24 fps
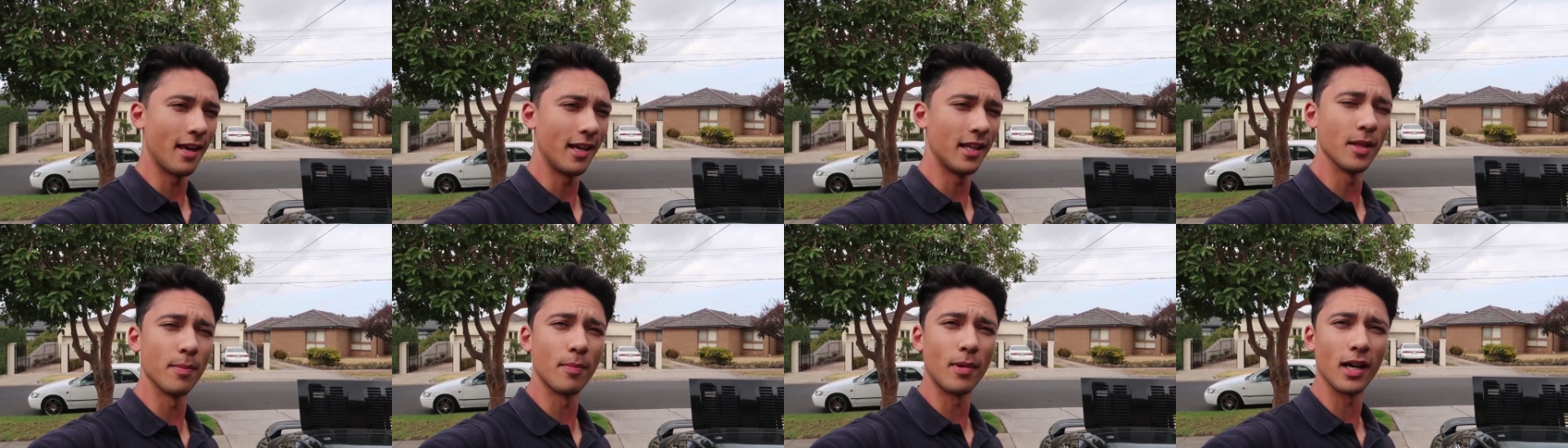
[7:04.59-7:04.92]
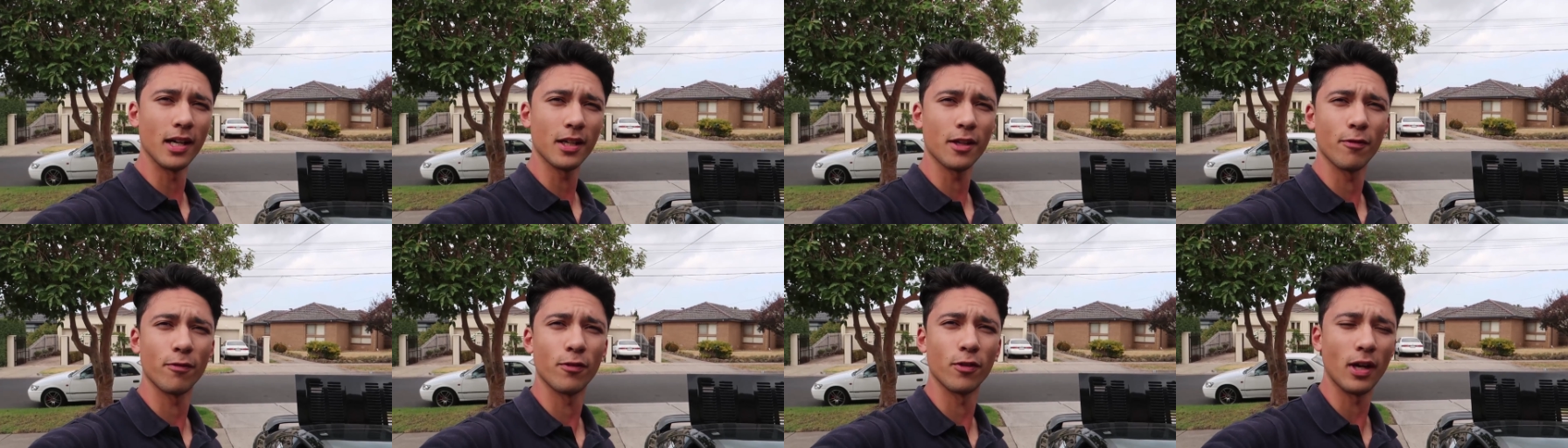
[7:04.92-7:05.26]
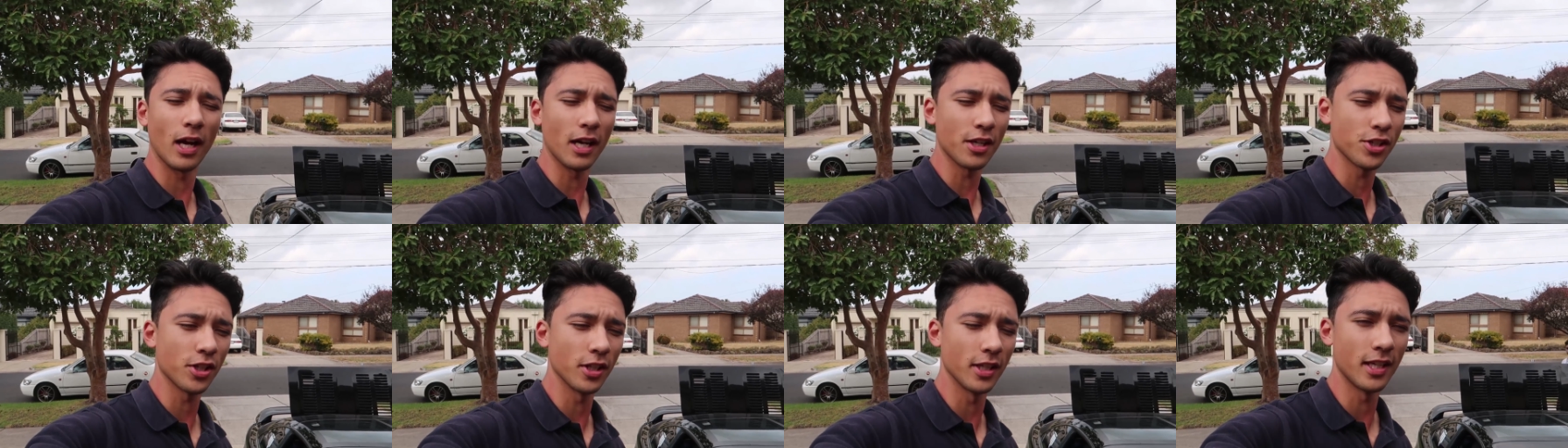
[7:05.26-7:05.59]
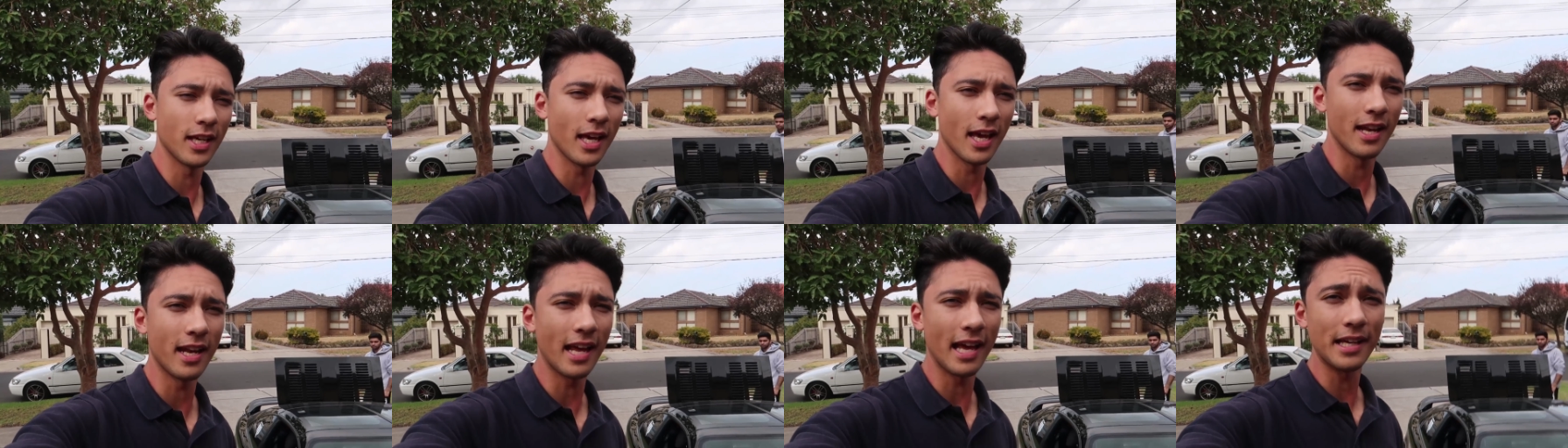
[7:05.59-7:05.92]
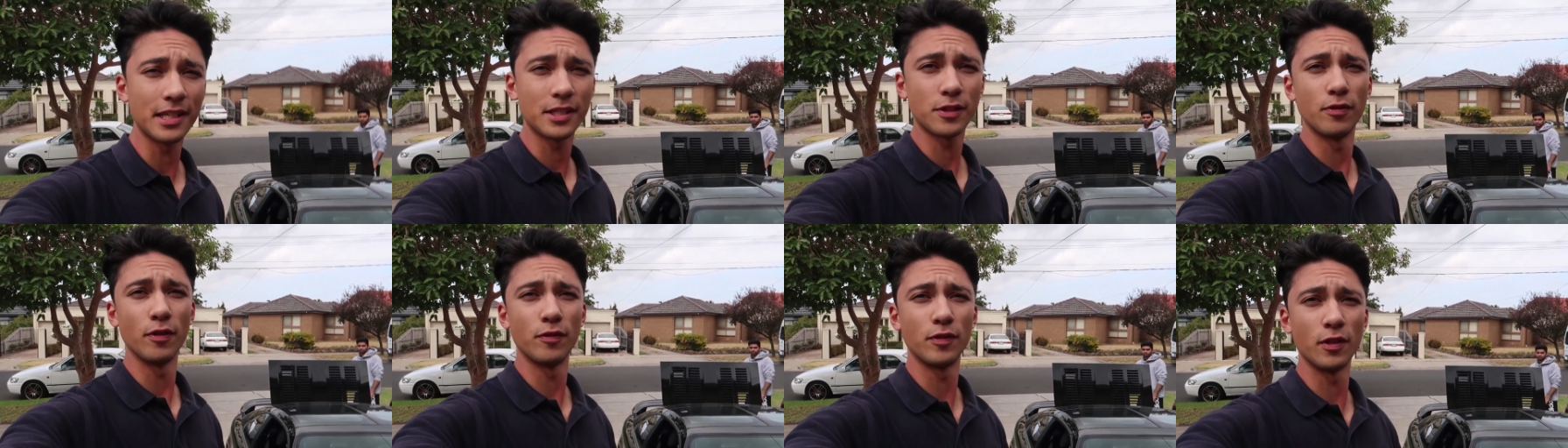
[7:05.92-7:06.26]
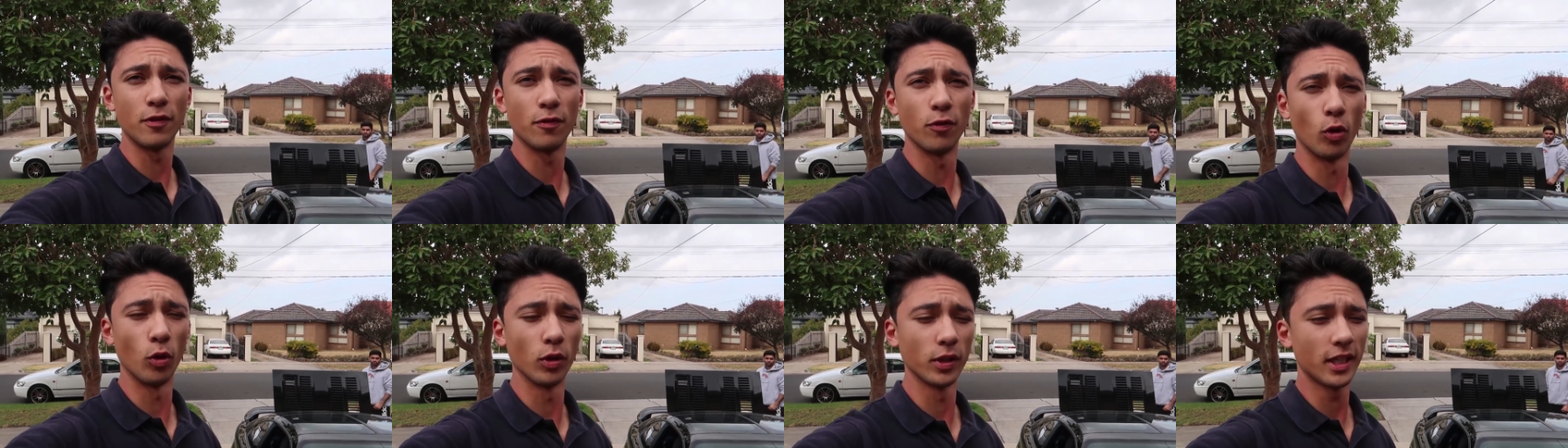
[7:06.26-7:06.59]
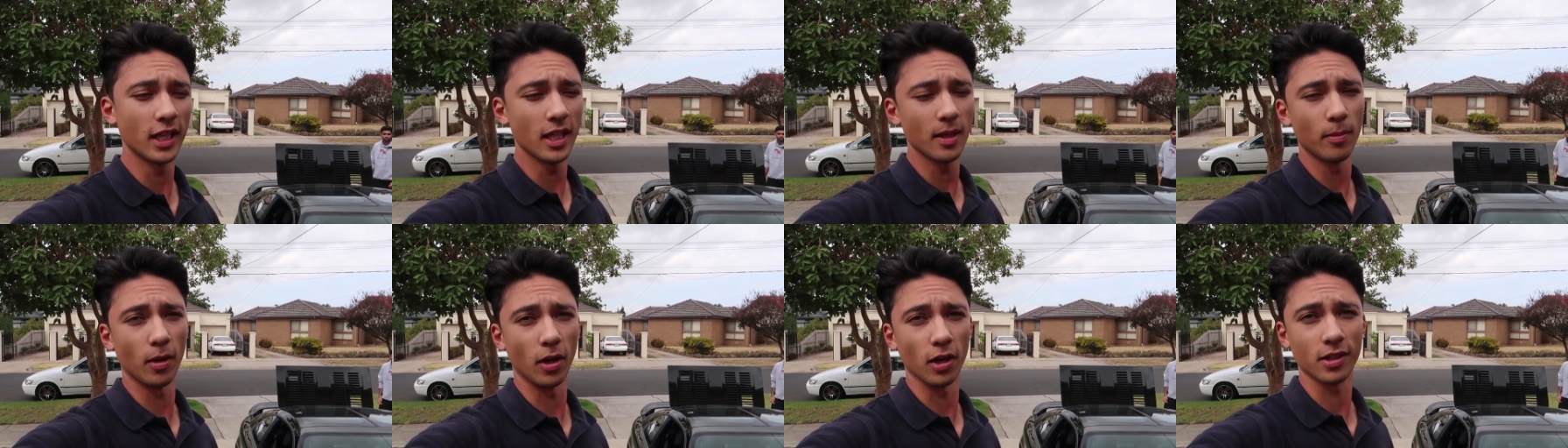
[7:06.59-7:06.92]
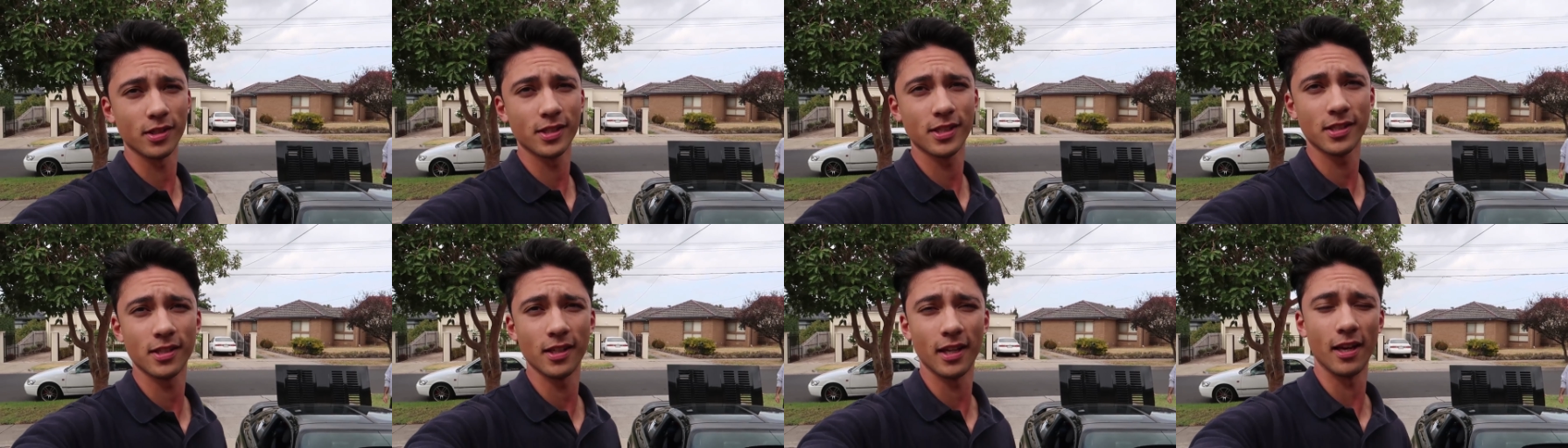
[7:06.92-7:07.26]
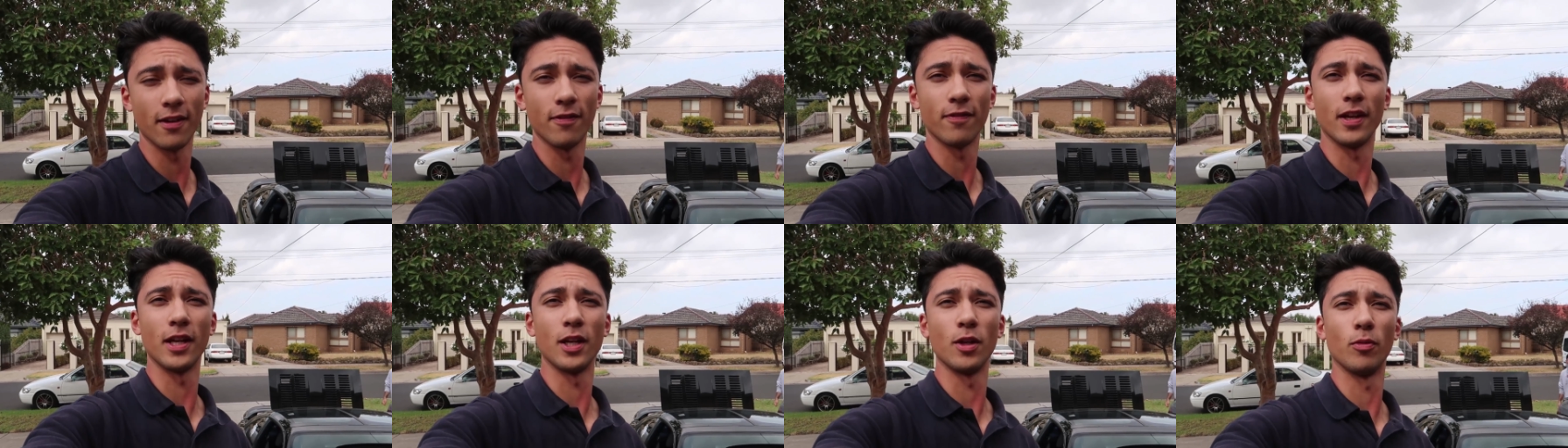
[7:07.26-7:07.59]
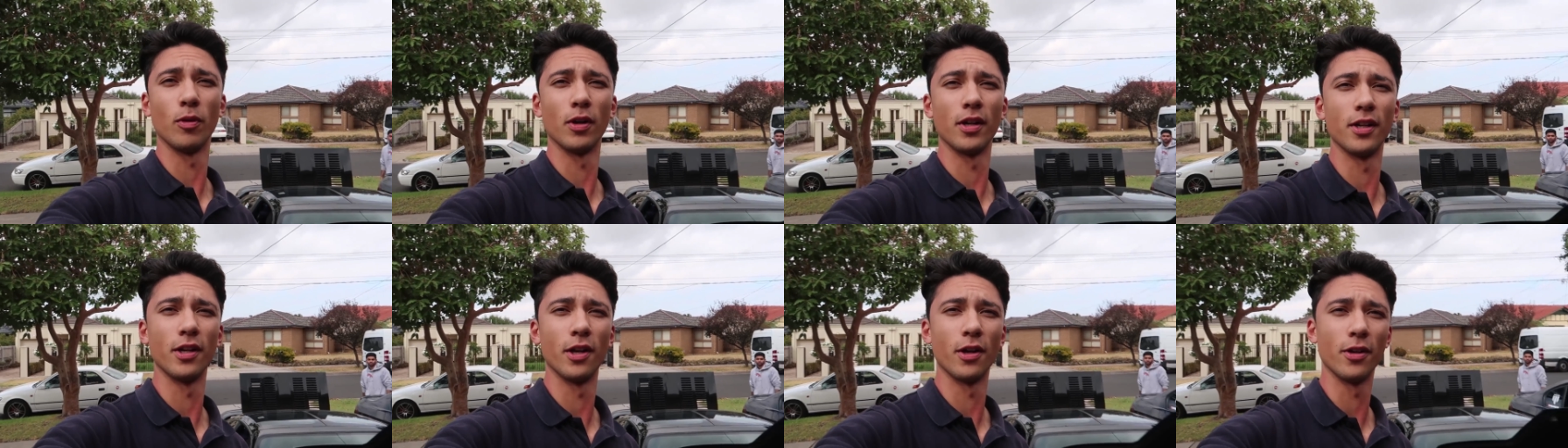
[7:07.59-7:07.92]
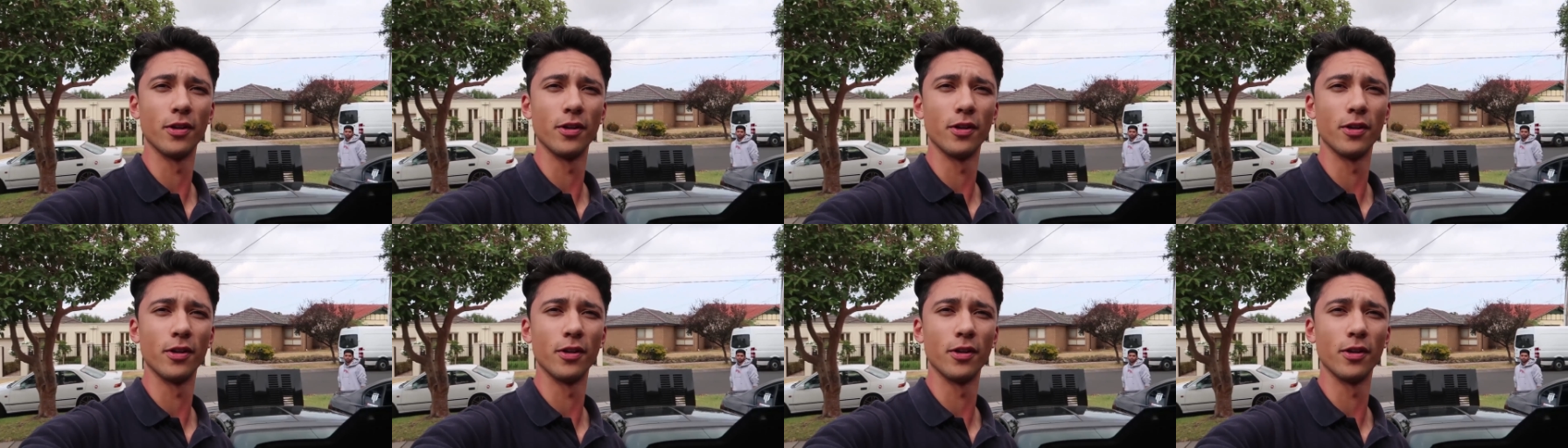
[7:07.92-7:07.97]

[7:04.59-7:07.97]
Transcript: In the market for actually an S54 gearbox. If anyone